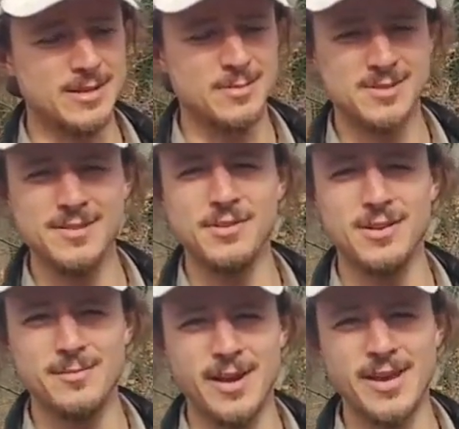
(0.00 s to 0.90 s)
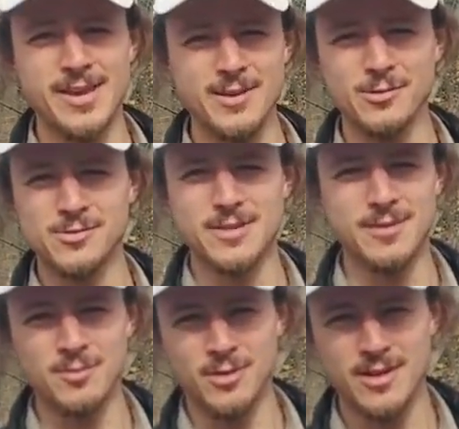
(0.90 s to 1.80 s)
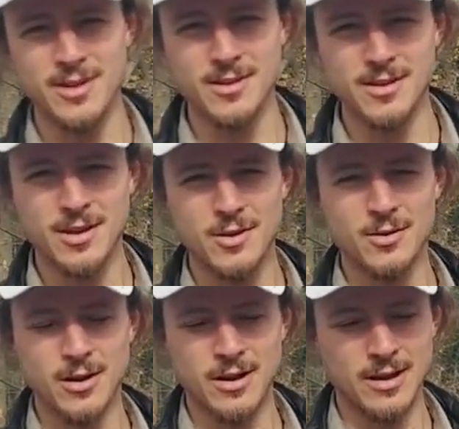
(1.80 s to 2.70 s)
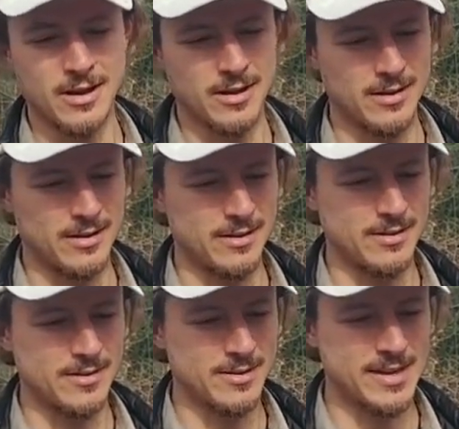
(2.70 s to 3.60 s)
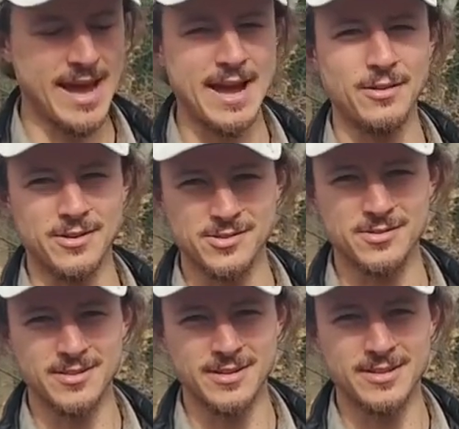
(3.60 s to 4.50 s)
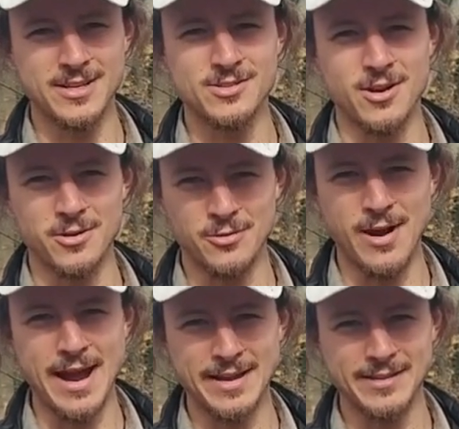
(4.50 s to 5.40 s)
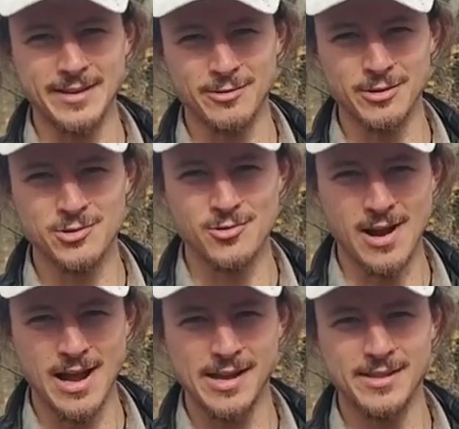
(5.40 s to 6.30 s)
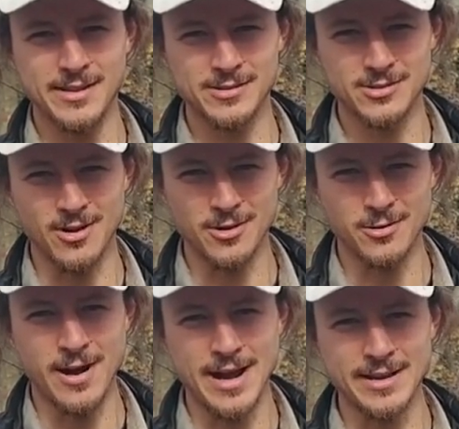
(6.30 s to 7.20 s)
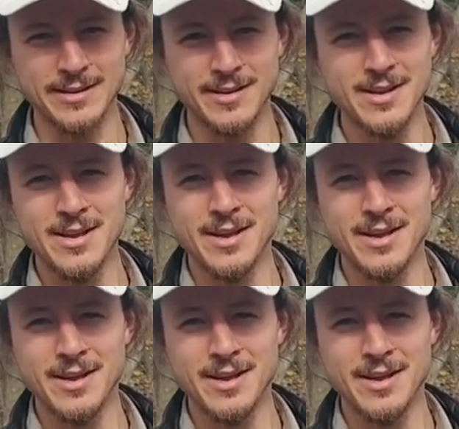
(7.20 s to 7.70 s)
specifically my heels, get really calloused, and then they start cracking. They get really dry and then start cracking.